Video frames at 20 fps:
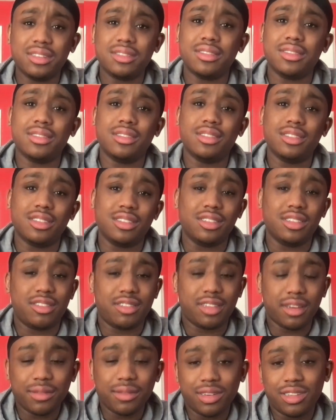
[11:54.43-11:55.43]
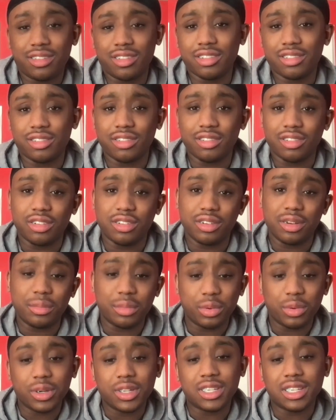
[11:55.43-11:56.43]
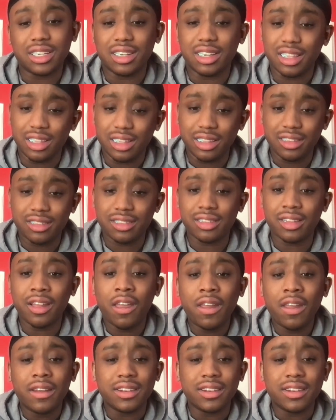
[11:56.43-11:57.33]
76ers are number 1 in the East.